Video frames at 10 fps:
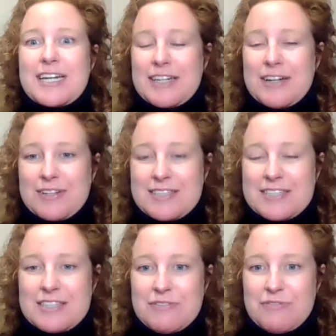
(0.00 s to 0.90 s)
it's
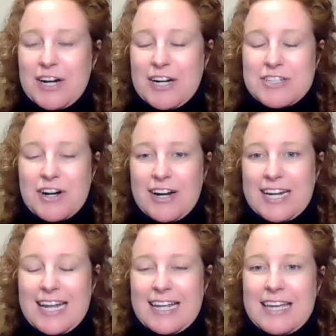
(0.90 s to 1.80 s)
just very dark
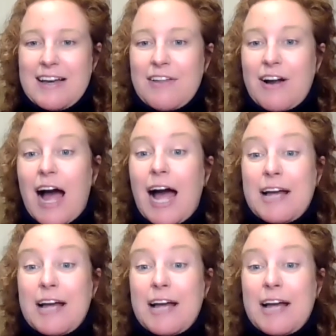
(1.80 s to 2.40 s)
and inky in color.